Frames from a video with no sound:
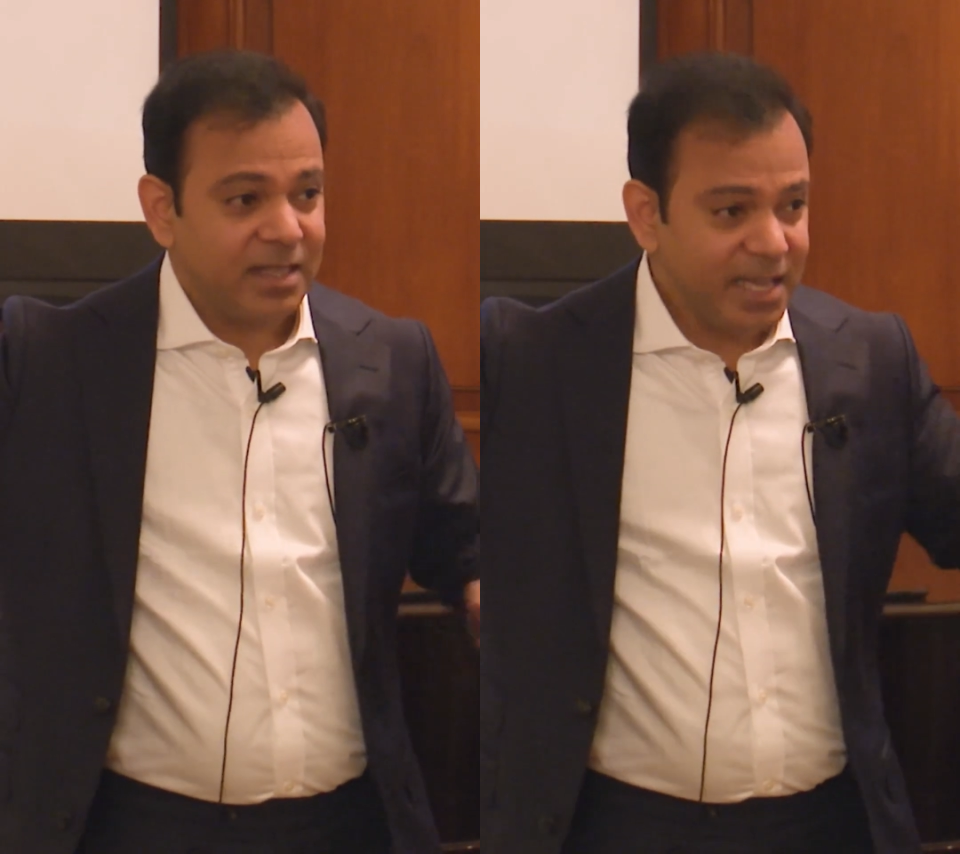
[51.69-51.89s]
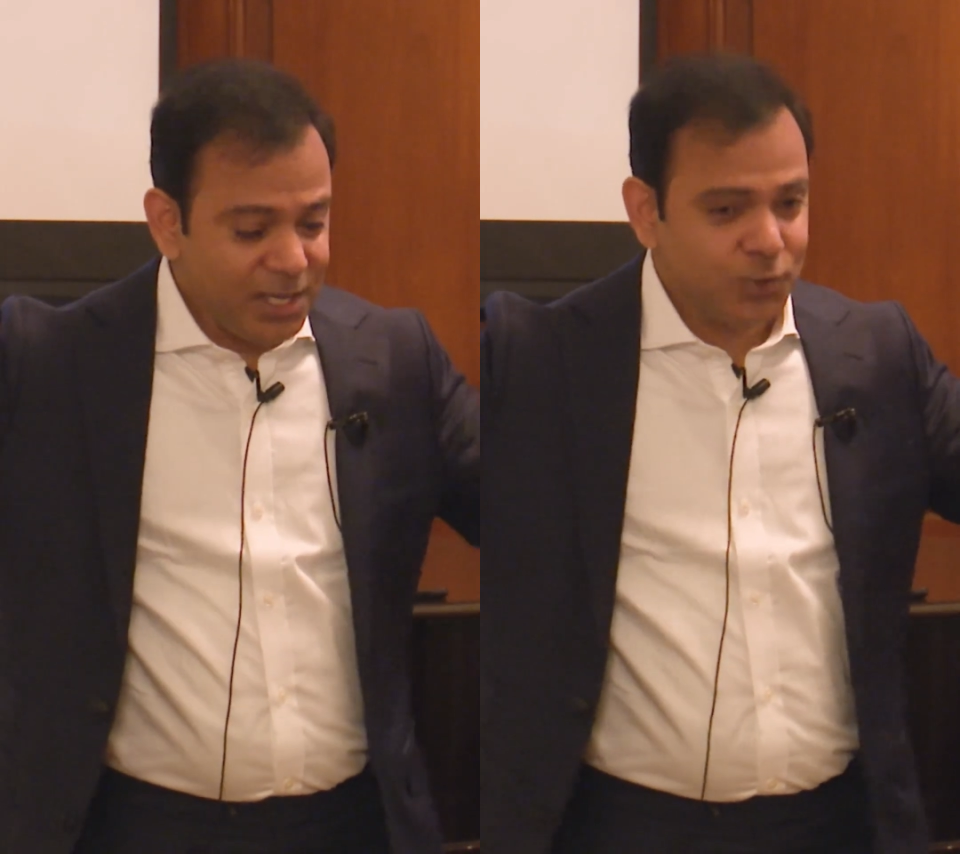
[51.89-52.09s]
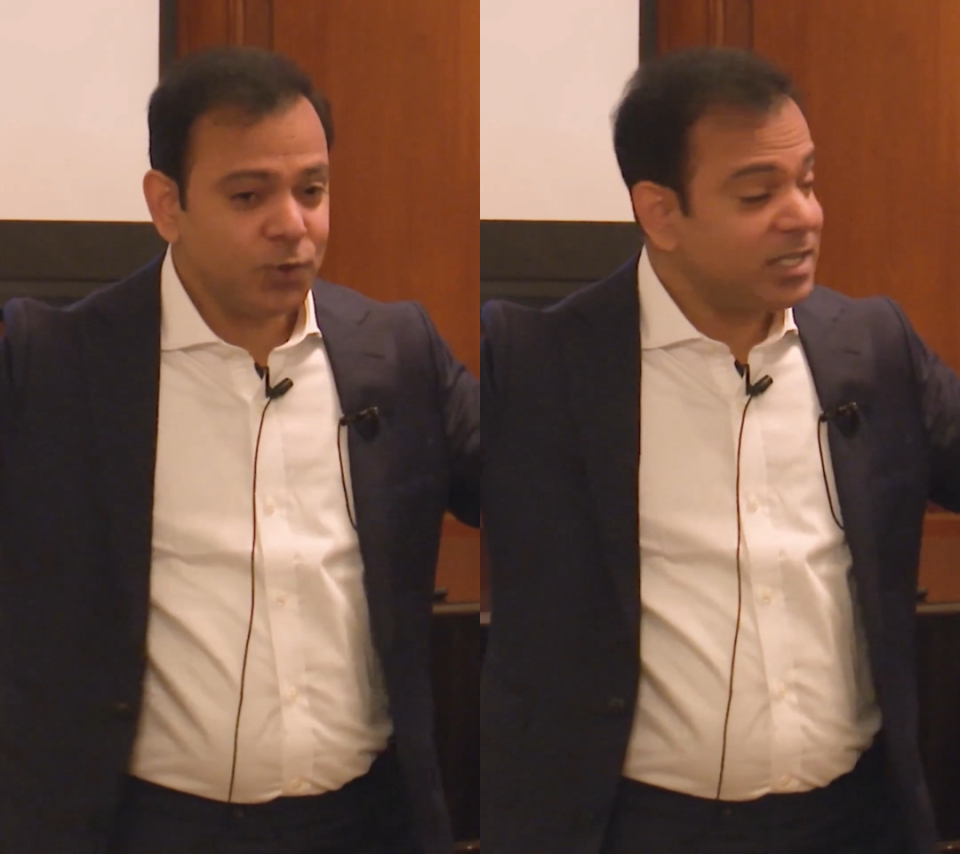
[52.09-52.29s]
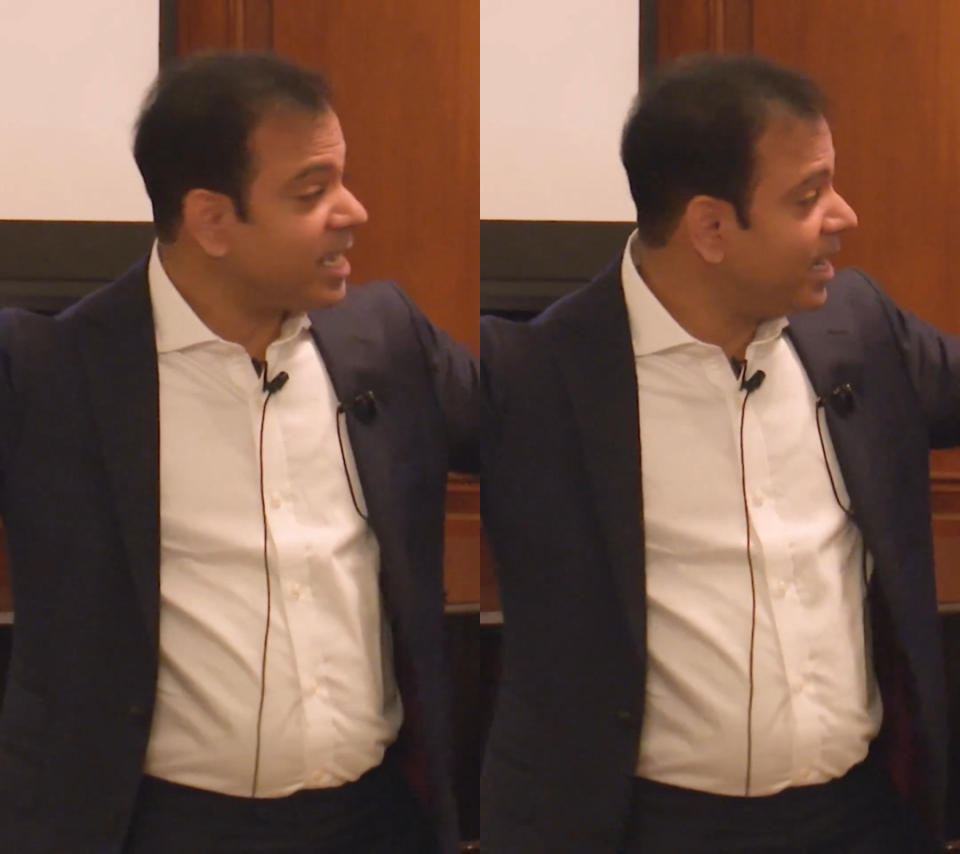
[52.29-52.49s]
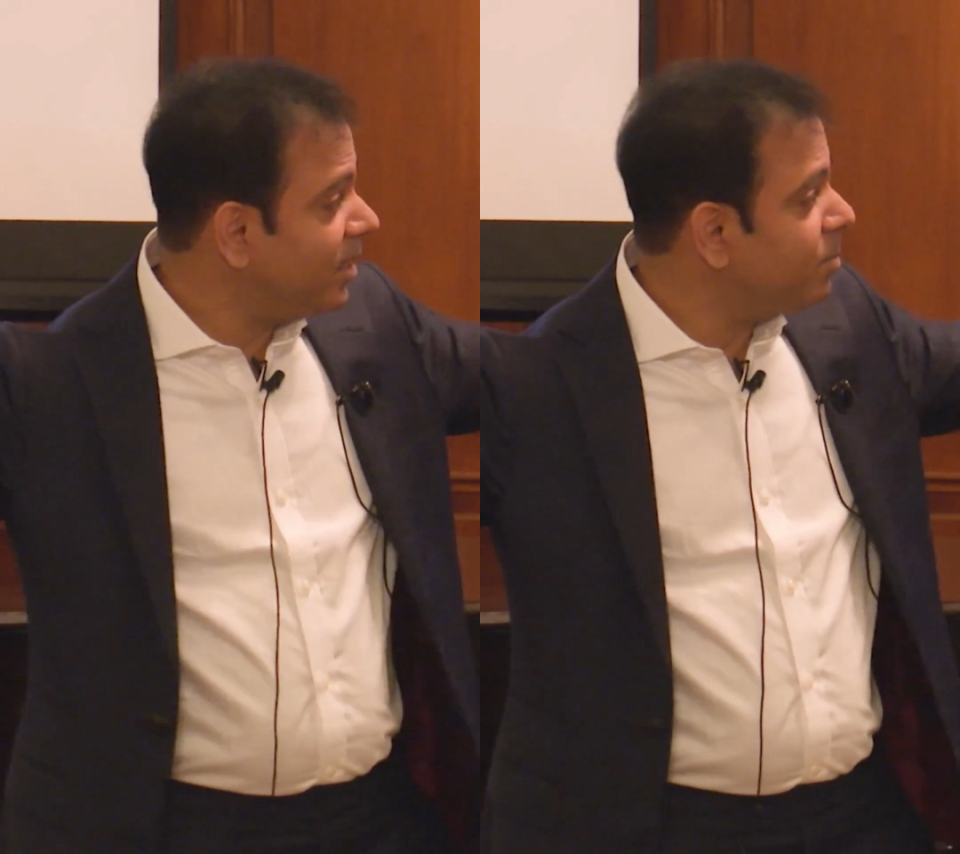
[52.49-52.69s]
These two
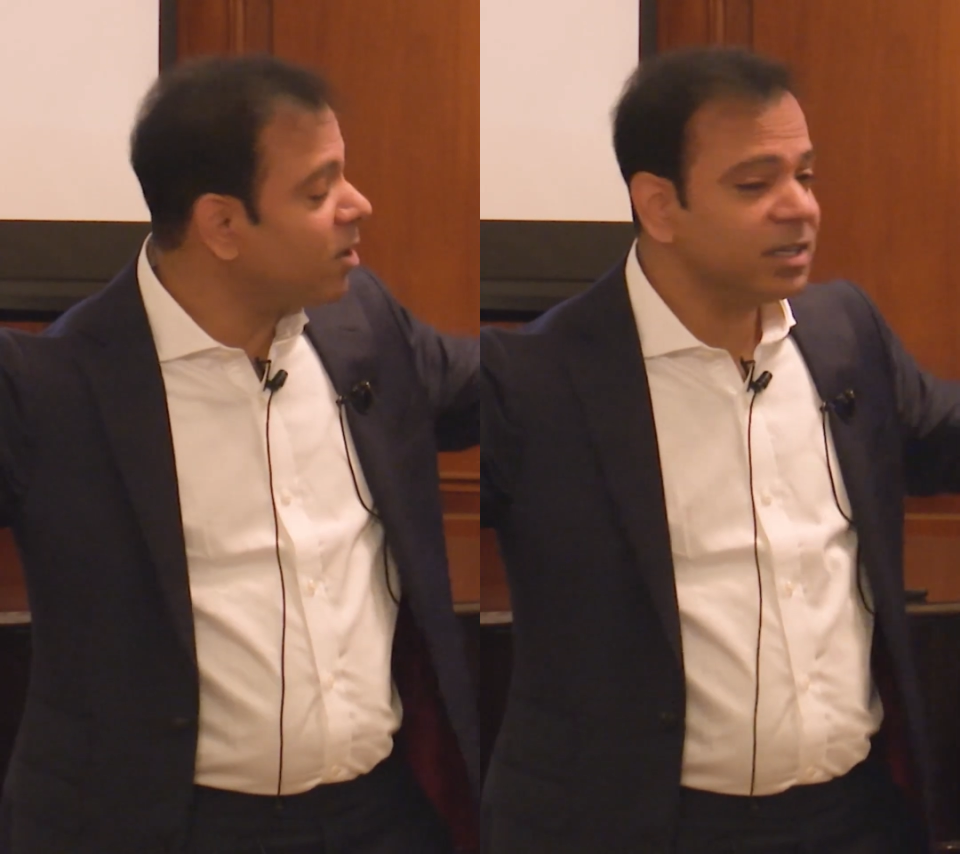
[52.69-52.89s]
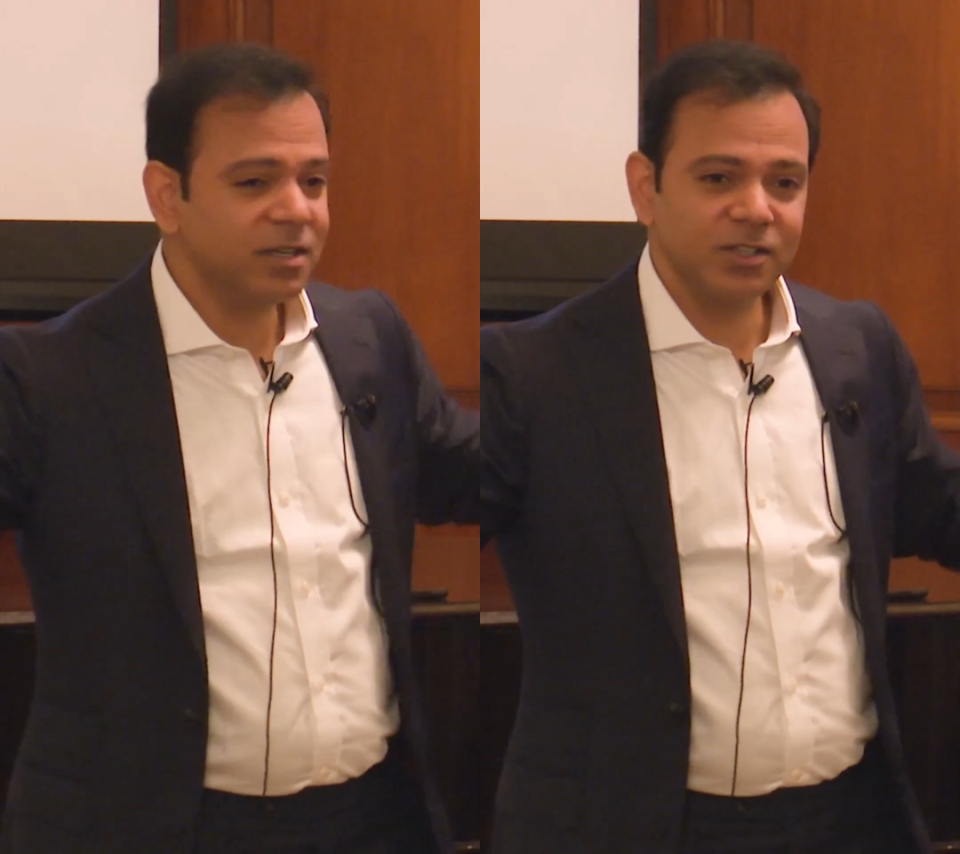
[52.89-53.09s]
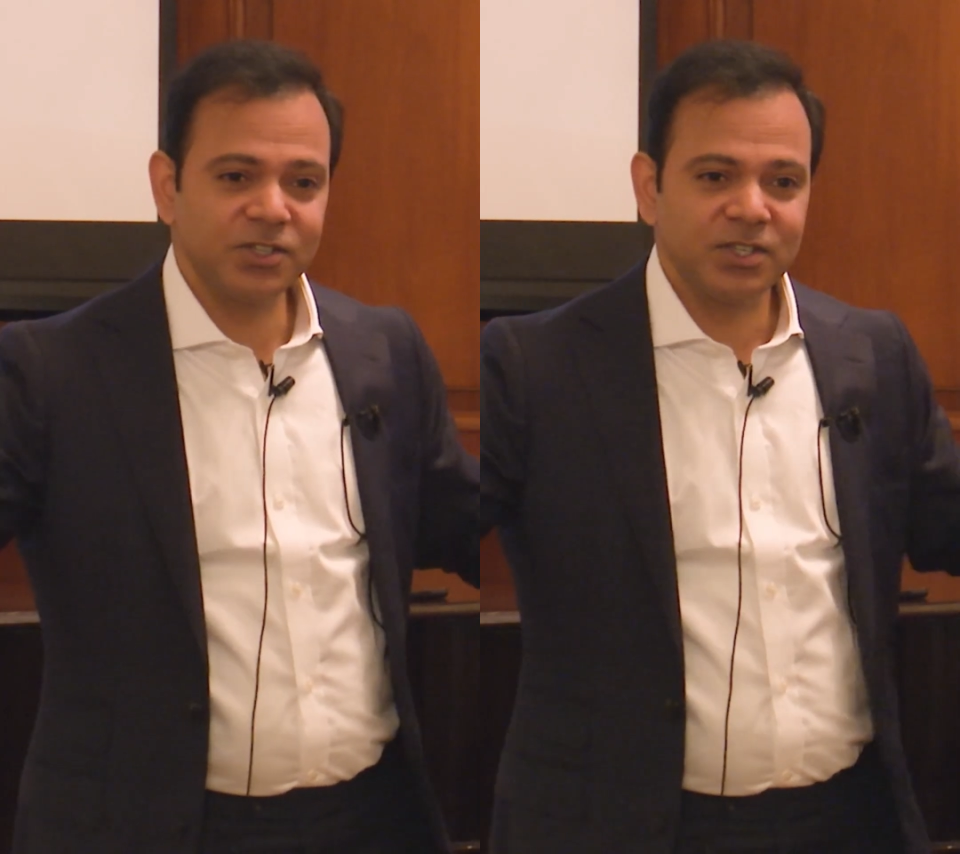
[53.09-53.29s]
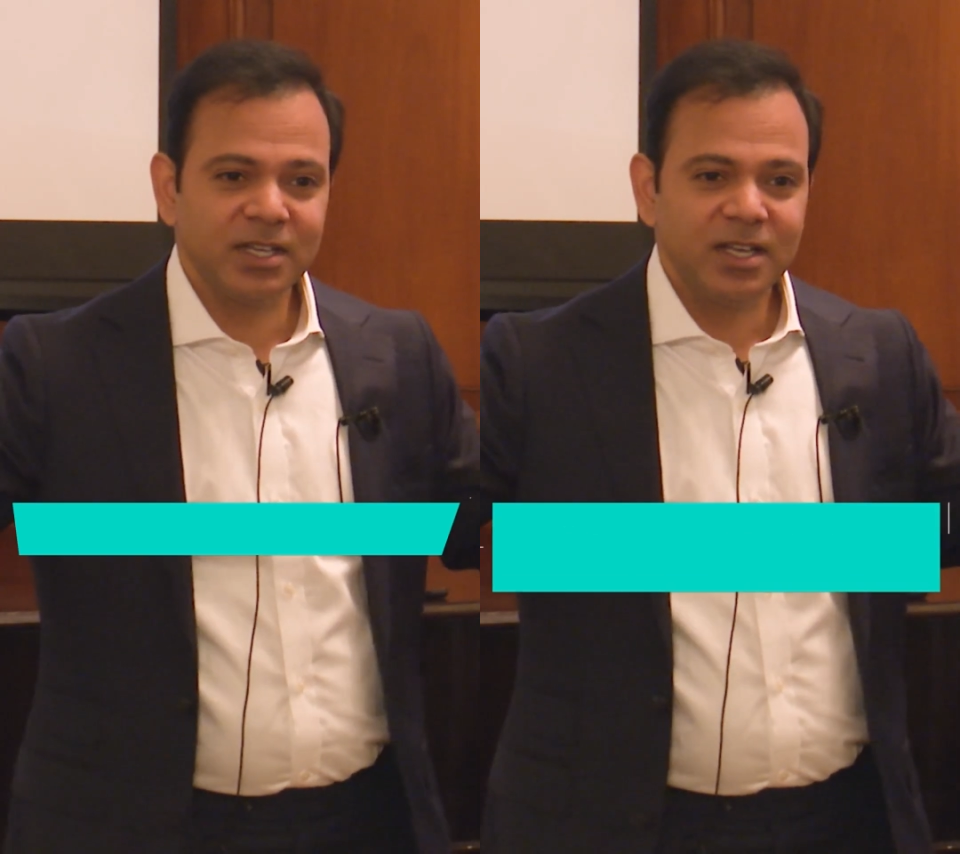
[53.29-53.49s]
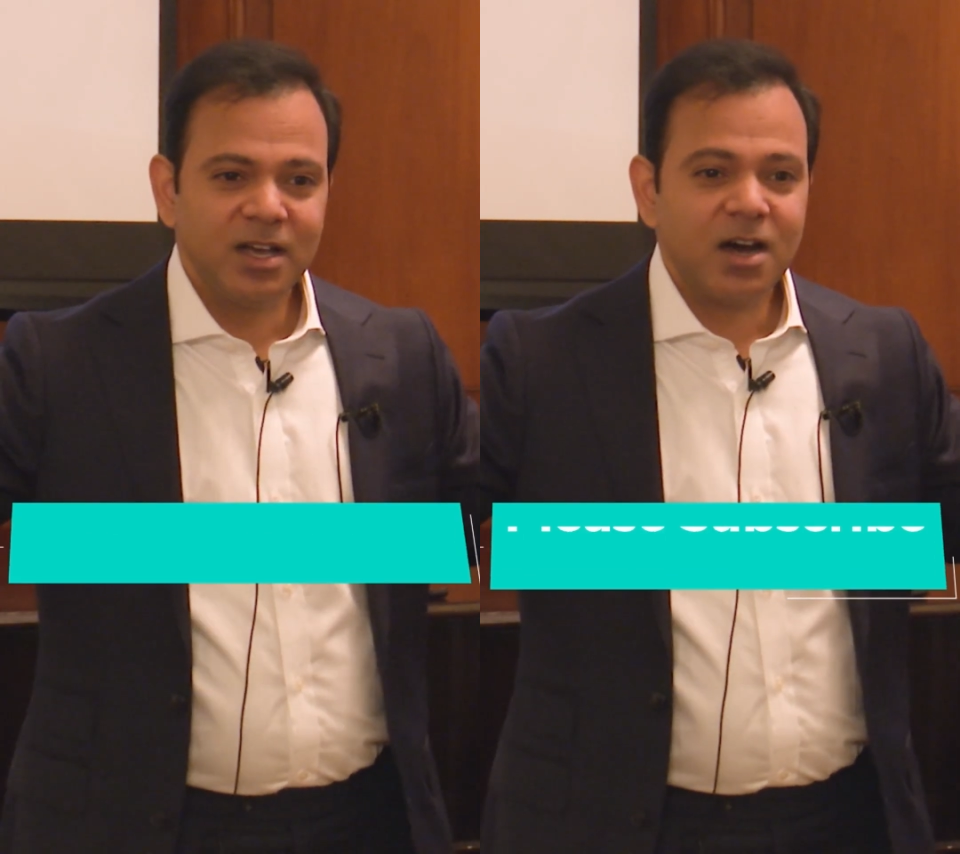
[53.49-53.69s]
entangled particles